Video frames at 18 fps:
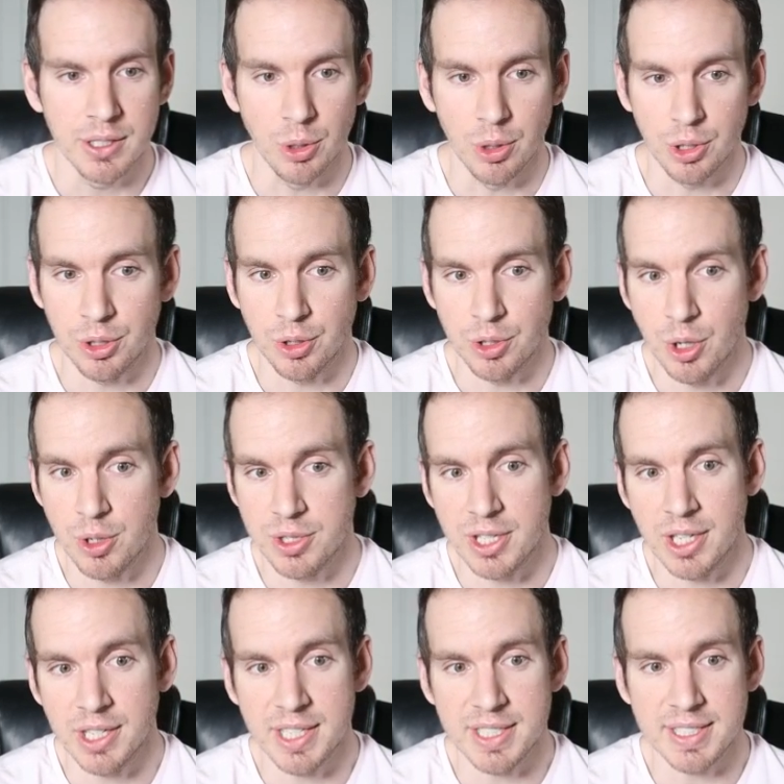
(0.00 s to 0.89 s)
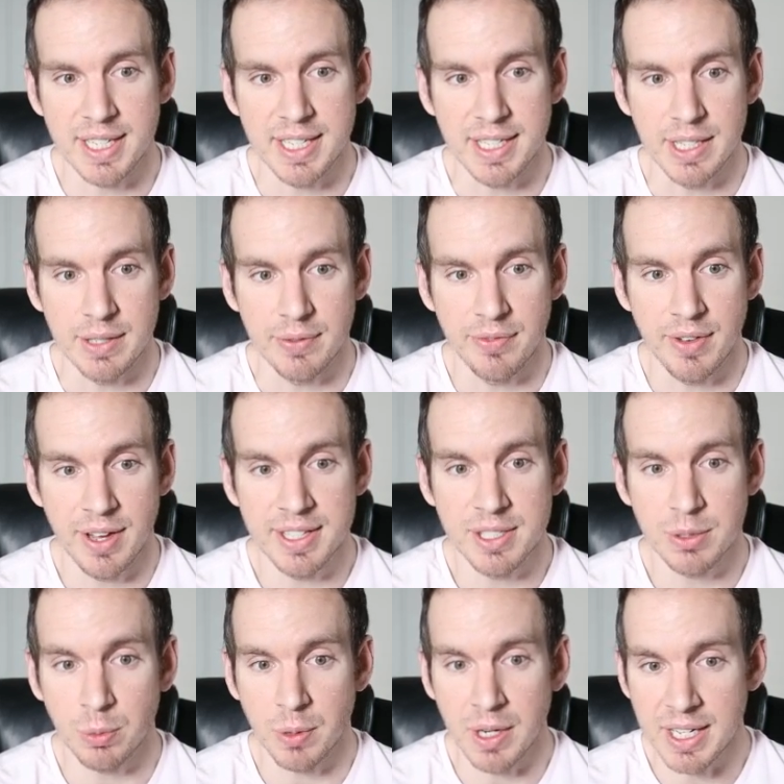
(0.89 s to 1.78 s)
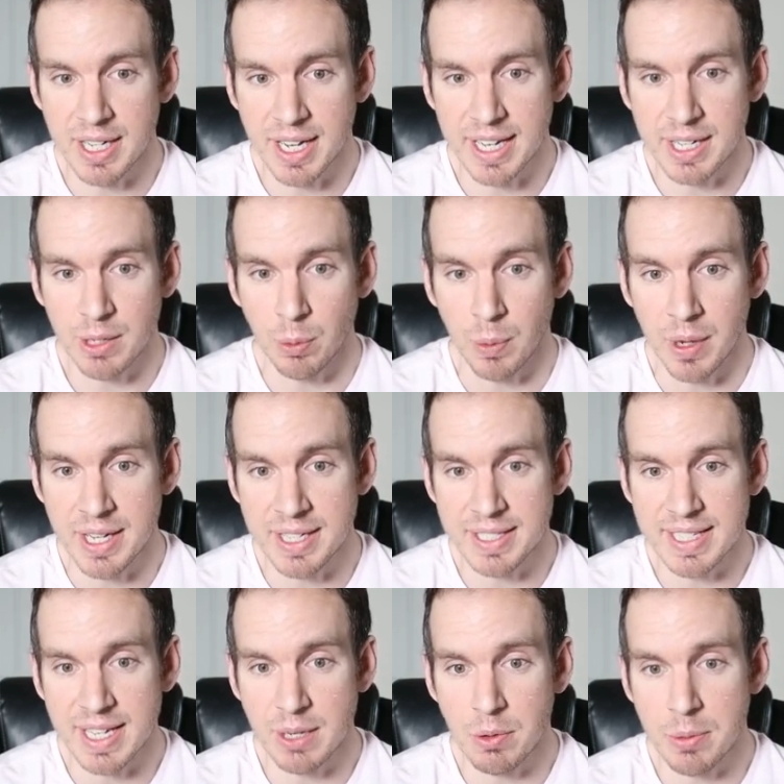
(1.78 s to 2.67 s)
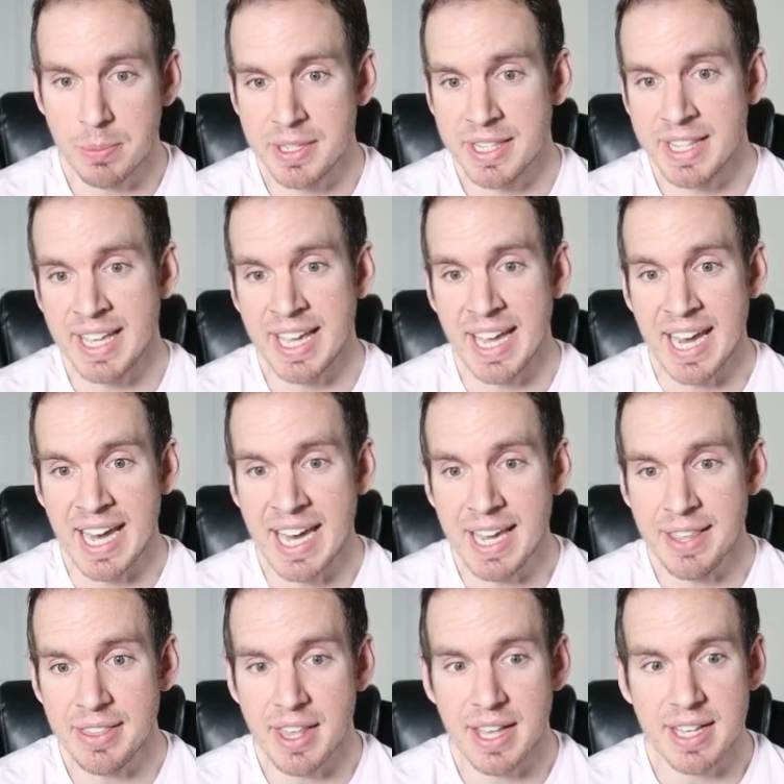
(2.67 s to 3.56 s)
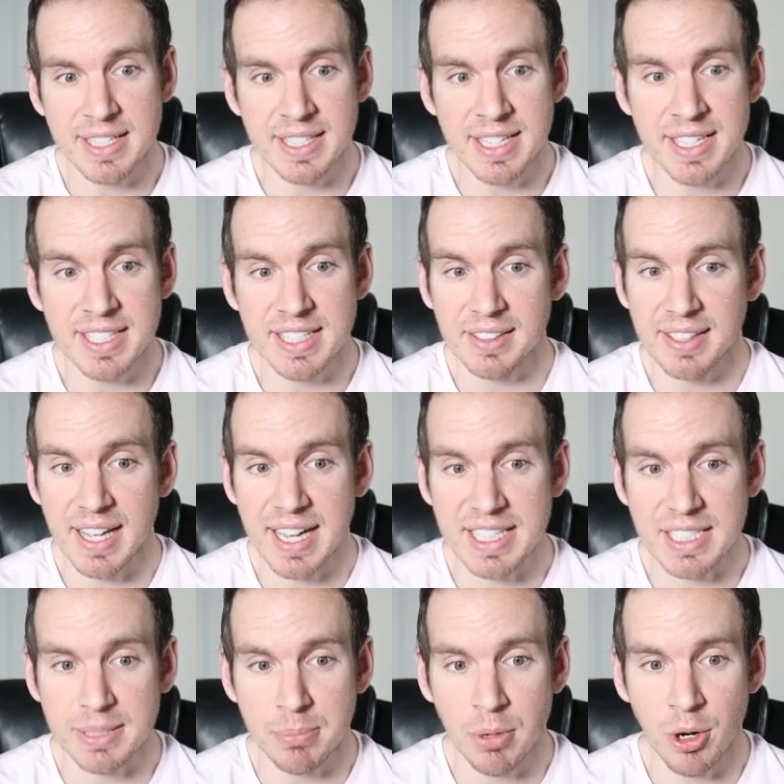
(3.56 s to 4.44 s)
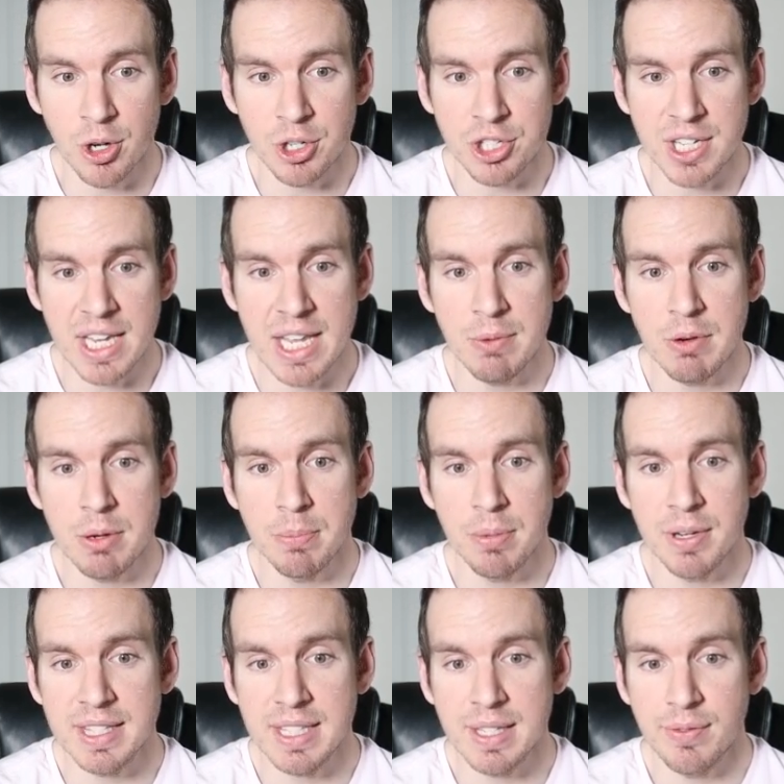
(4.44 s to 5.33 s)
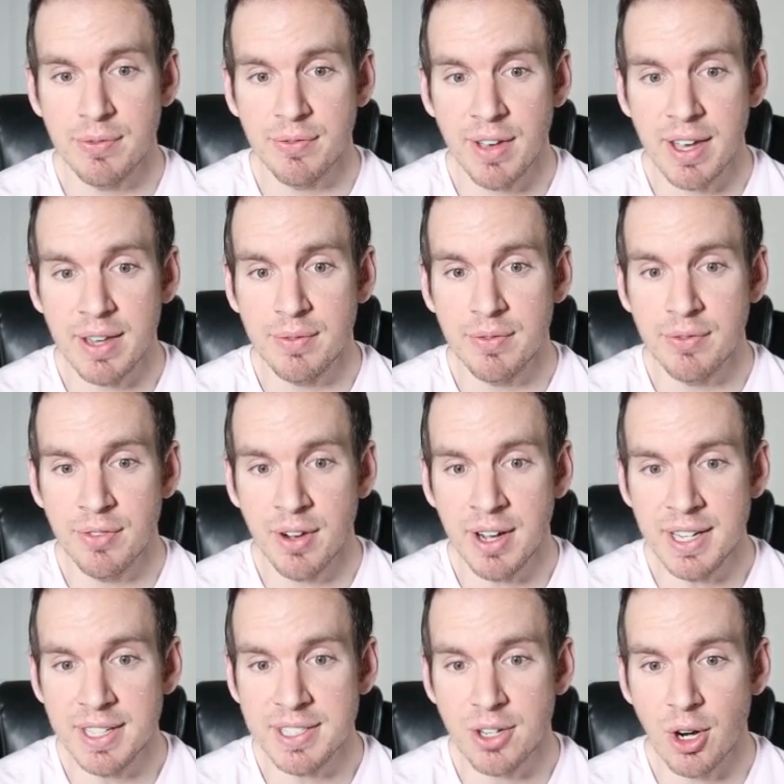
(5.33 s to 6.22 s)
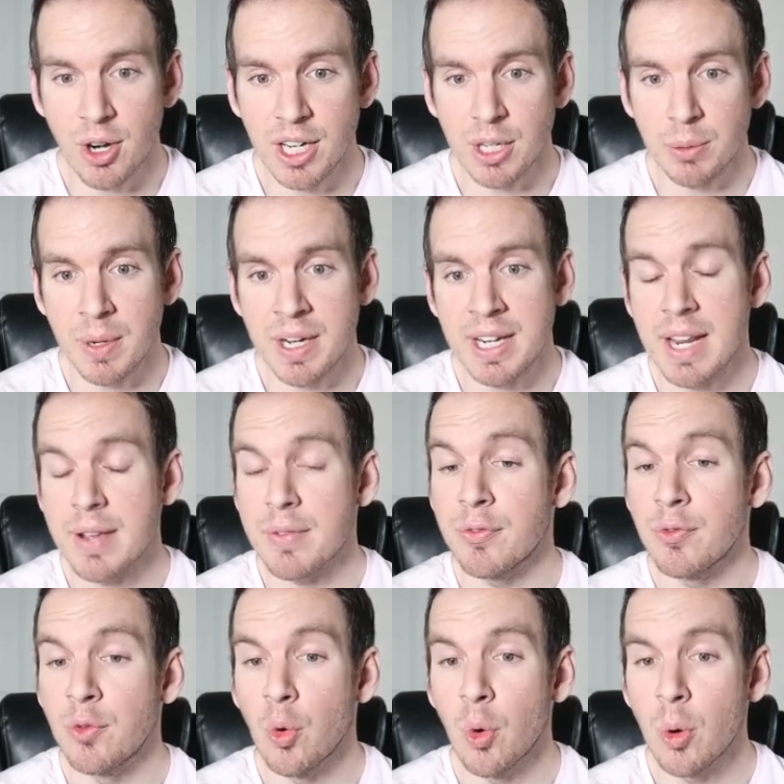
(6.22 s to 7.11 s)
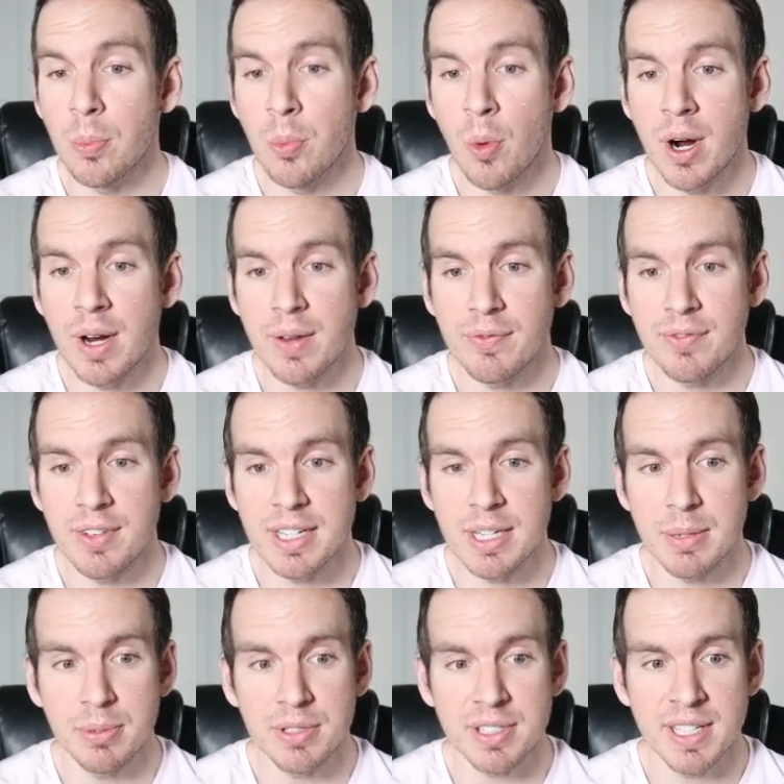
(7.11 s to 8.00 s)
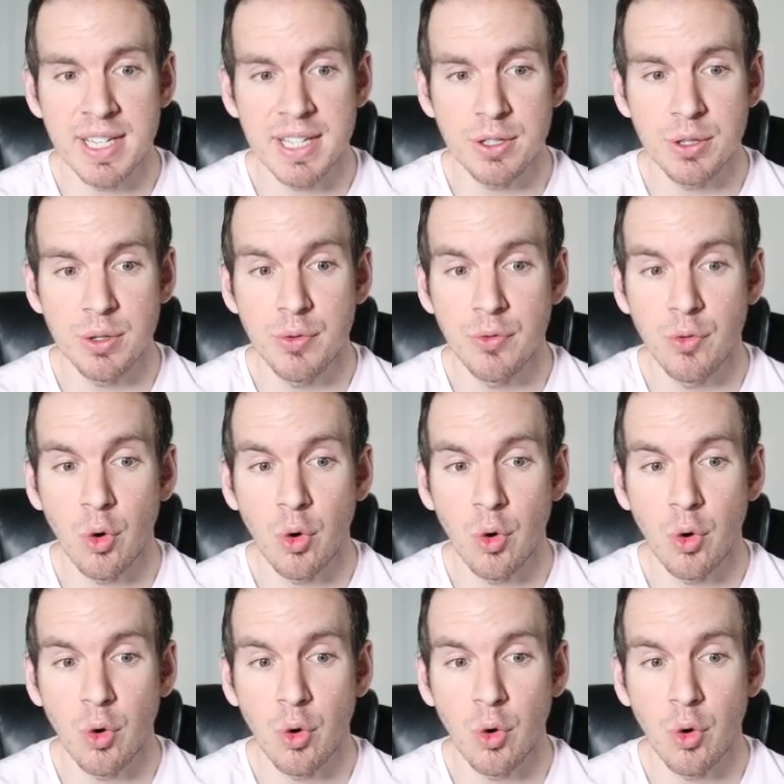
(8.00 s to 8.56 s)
The article goes on to say the Fed's rate hike Wednesday would be the eighth since last March. It would put the Fed funds target rate at 4.50% to